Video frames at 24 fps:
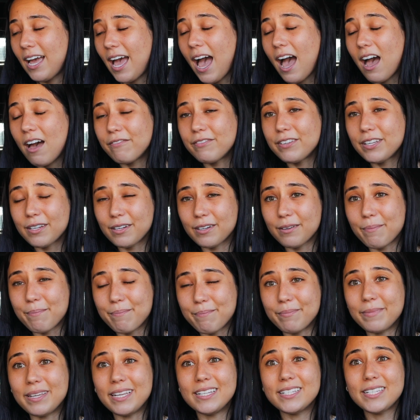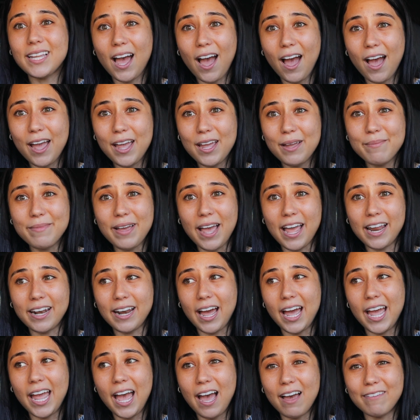having me time, and
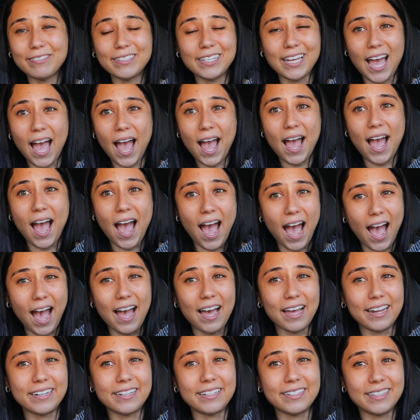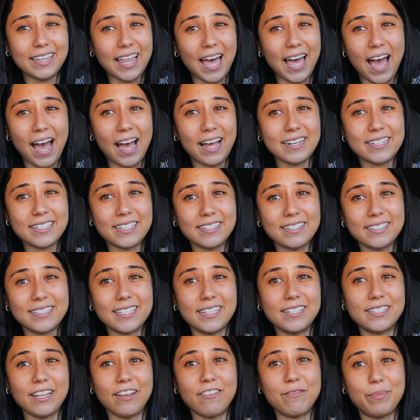I haven't had that
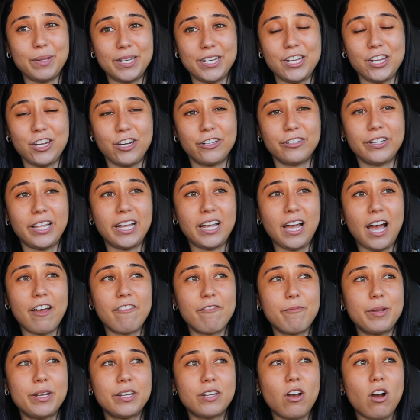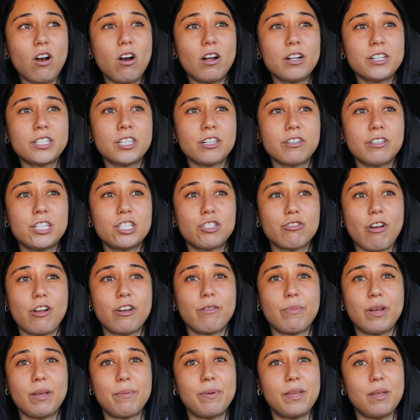since I've been here. Like, I've been constantly
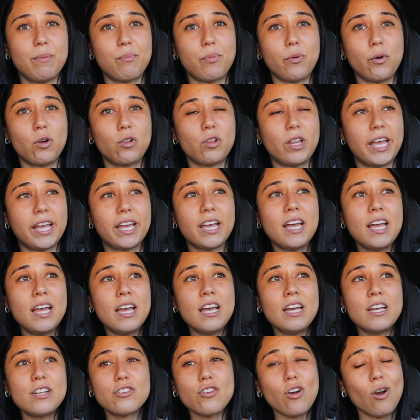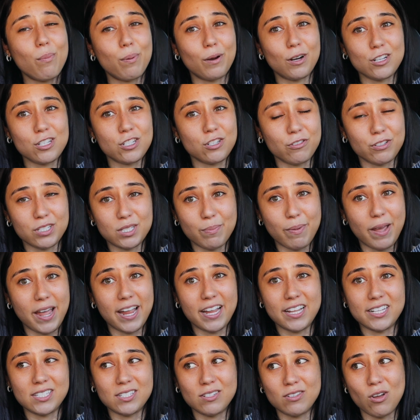surrounded by people, like no personal
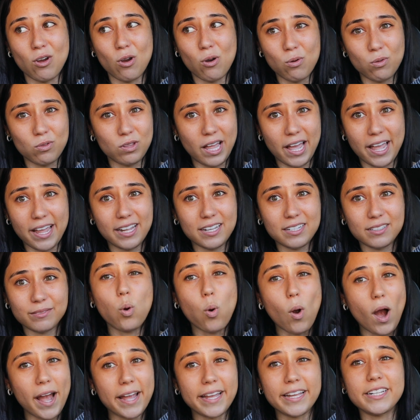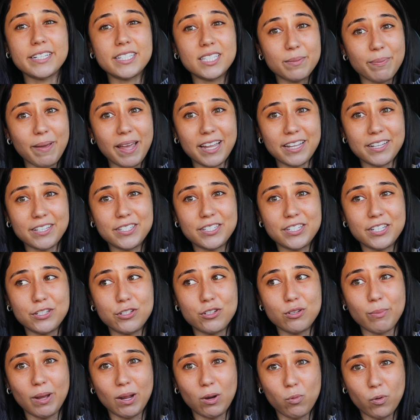space, no like quiet space to
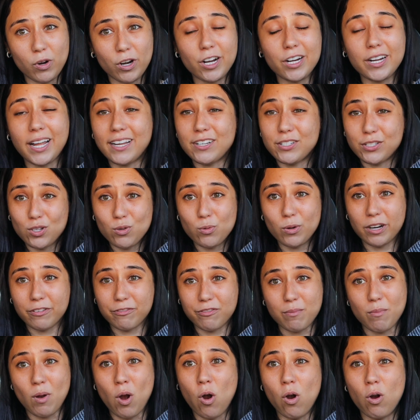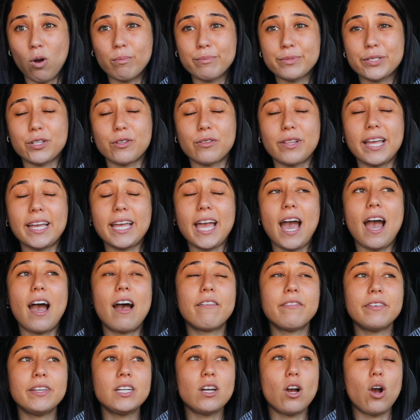do my work. I do work from home, so like
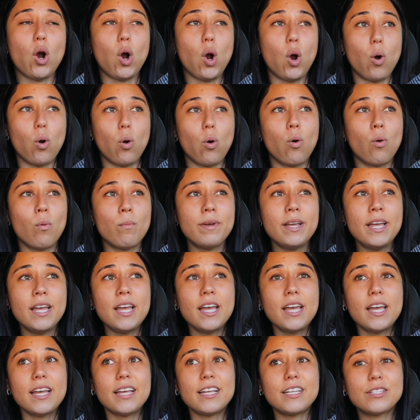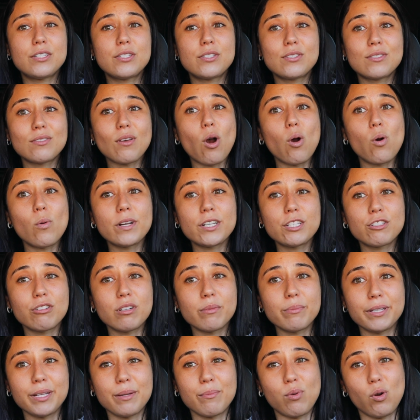having a home is so
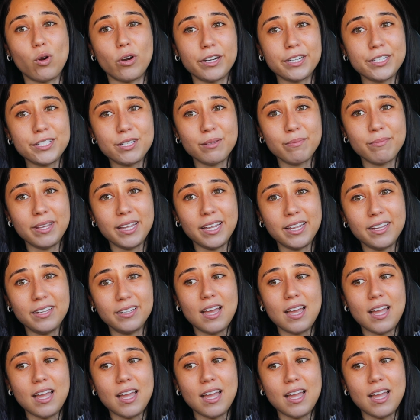extremely important to me,